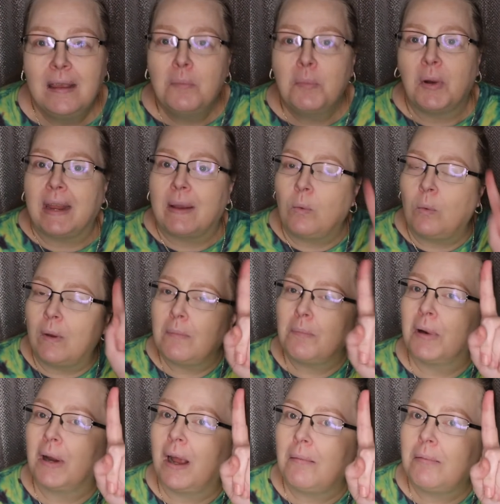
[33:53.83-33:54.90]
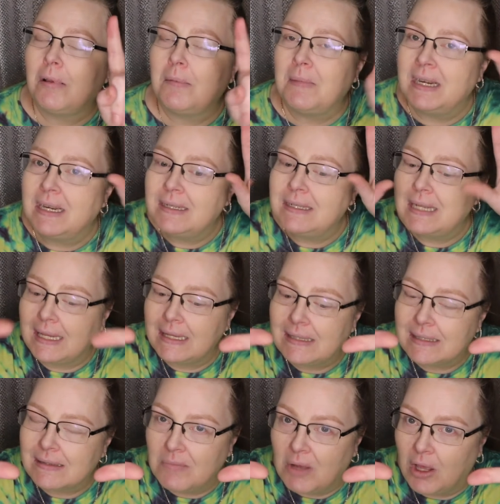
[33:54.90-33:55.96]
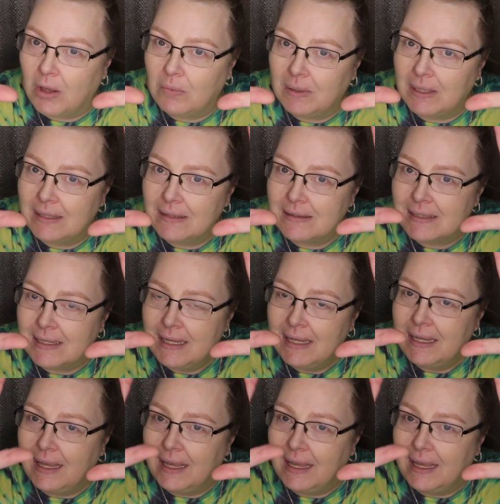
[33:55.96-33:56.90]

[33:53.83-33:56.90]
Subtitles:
Break one problem into 10 small ones,